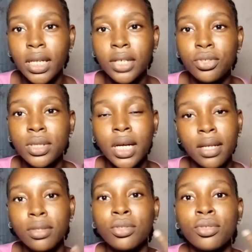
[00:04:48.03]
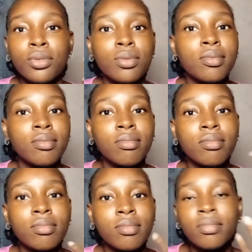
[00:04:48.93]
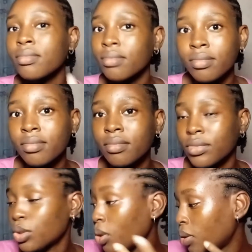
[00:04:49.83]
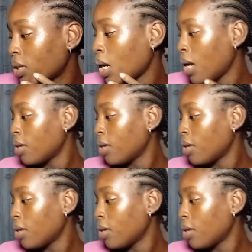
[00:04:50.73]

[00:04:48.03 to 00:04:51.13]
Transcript: and I just had to talk.